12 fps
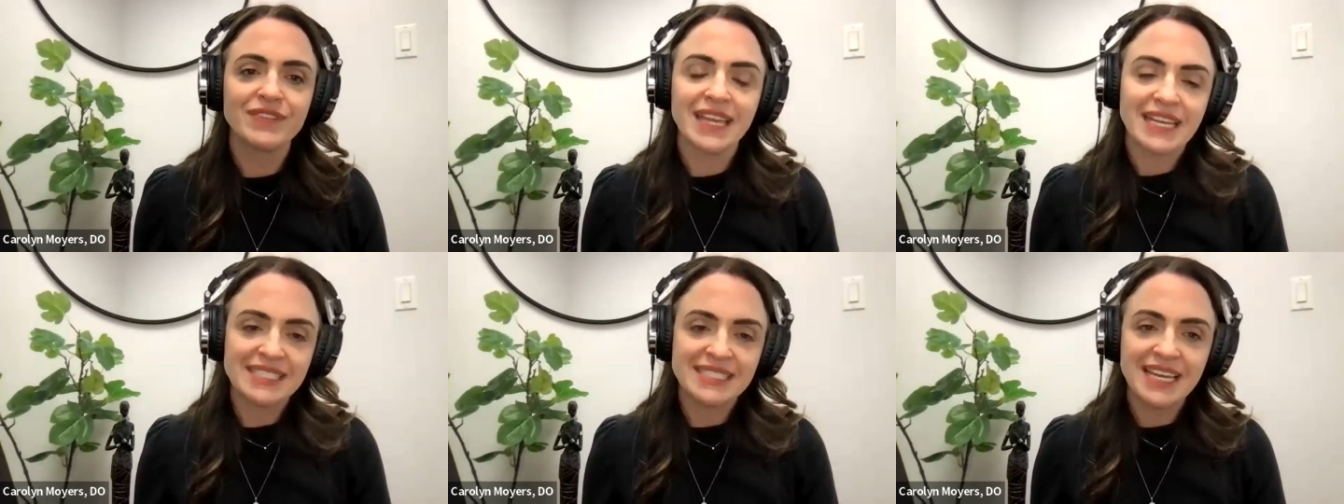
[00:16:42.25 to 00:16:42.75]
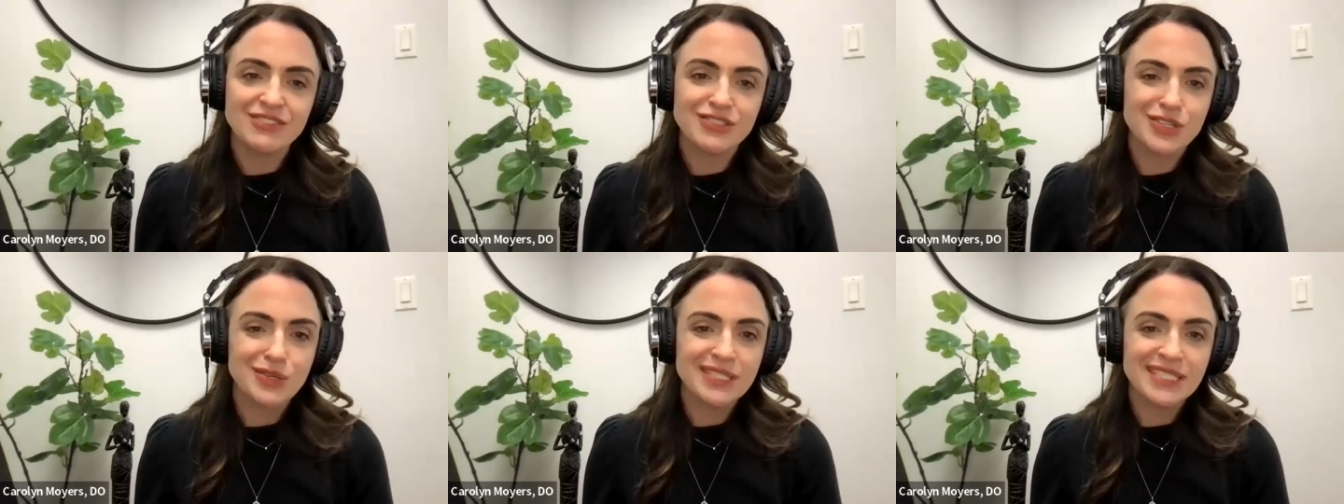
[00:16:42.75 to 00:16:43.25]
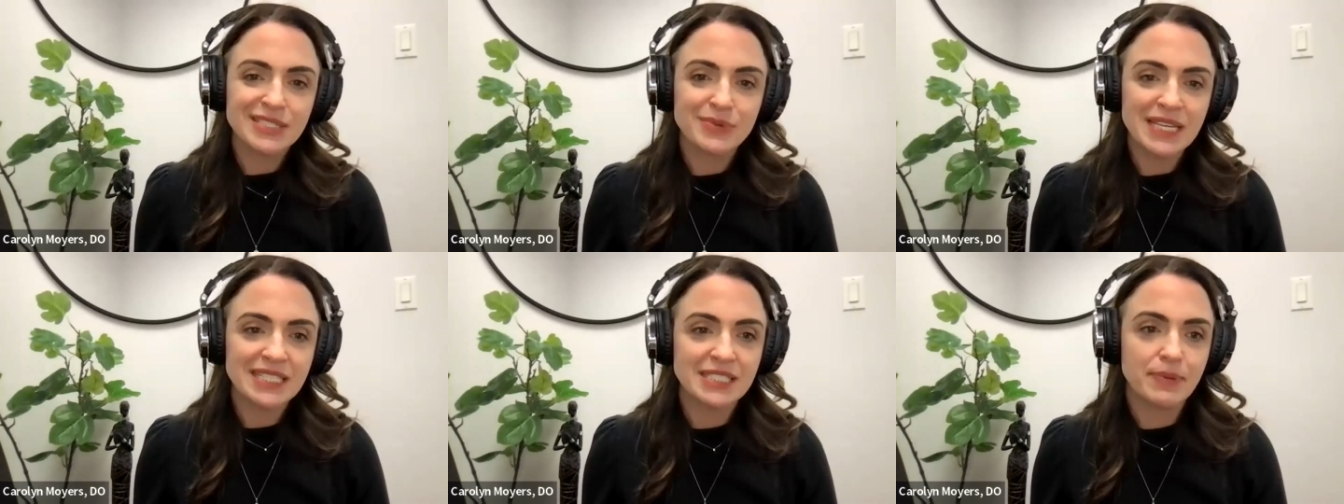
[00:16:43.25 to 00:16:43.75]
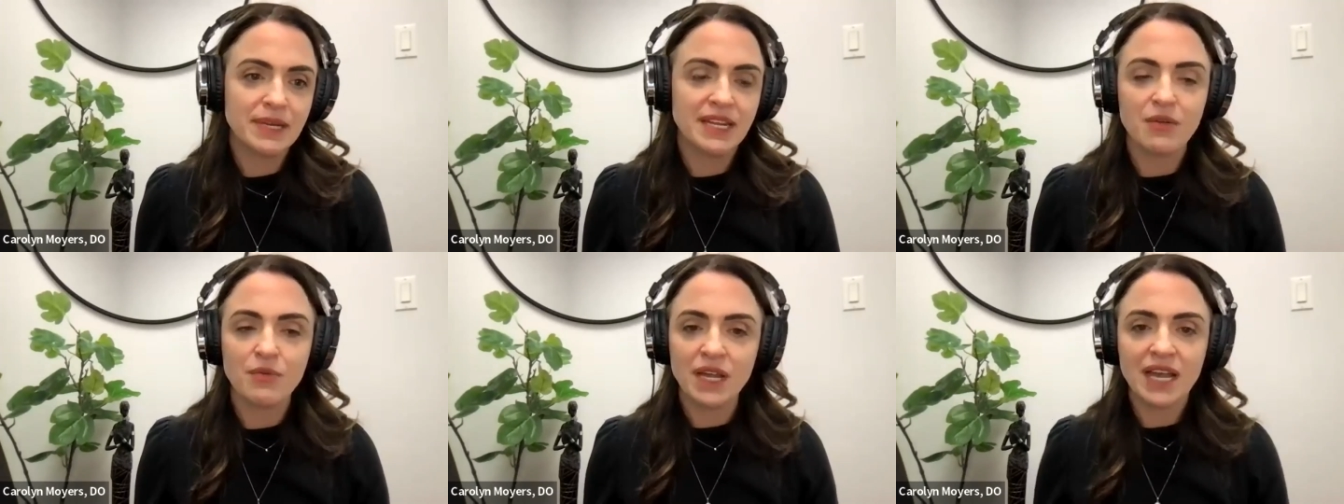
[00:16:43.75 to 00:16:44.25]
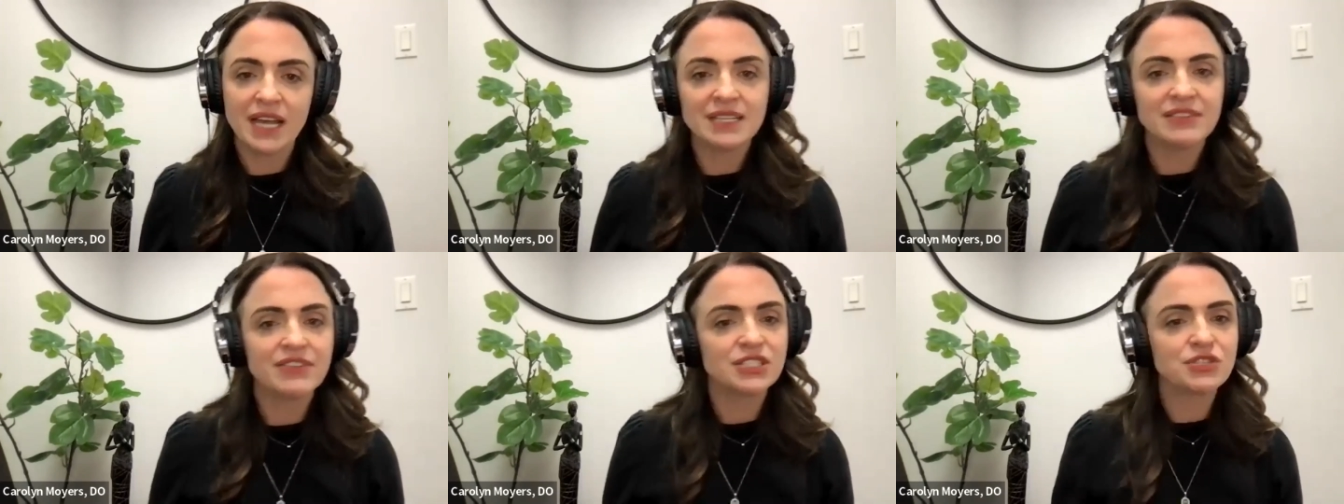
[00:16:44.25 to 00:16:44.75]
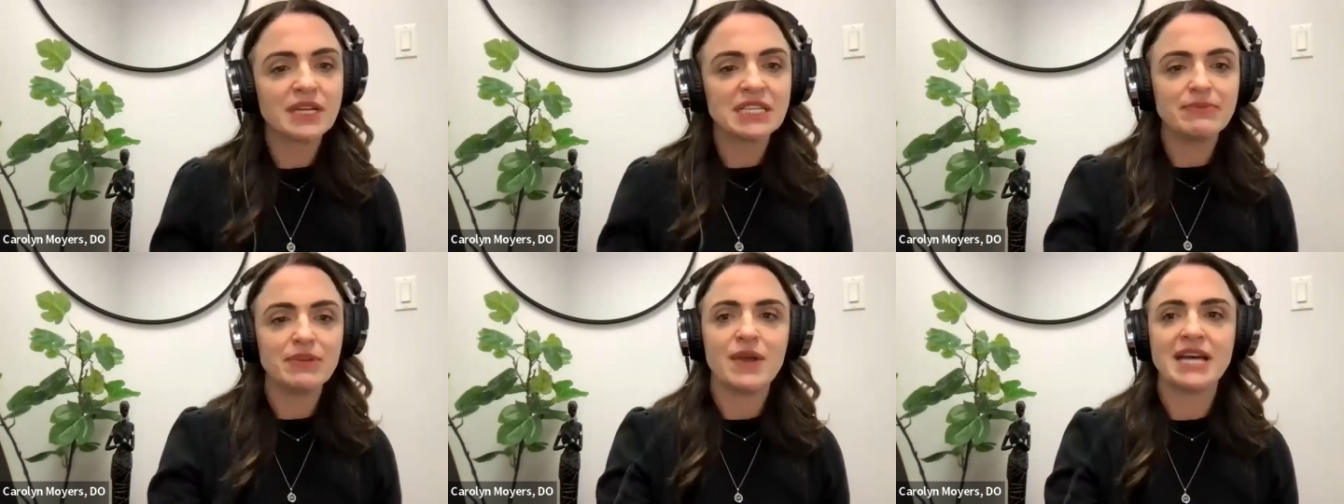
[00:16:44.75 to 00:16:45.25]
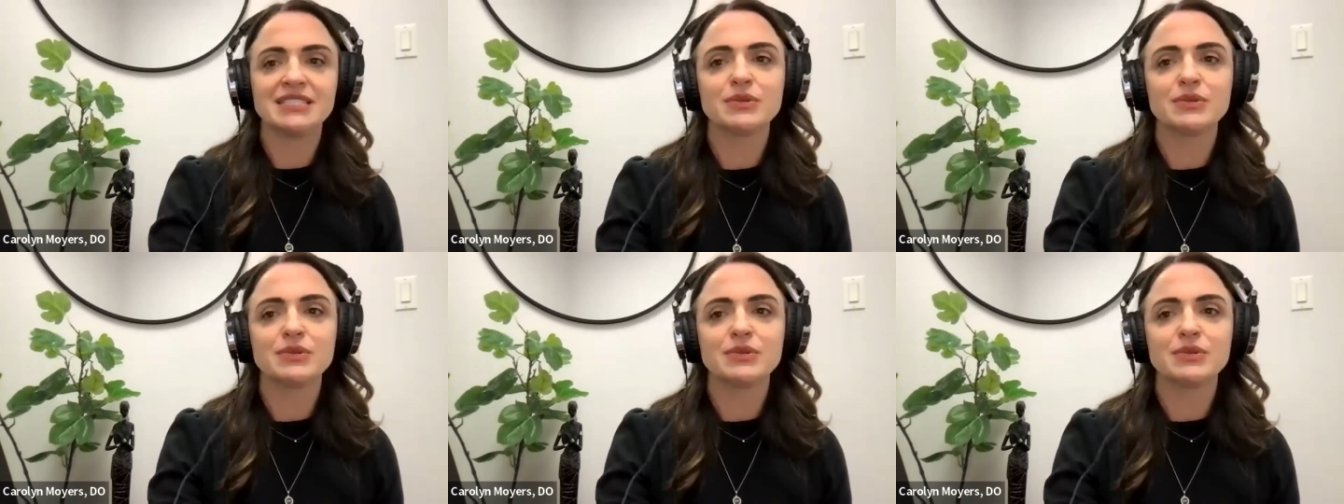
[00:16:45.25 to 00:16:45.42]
like I said, 2 to 6 weeks, depending on what kind of hysterectomy you have.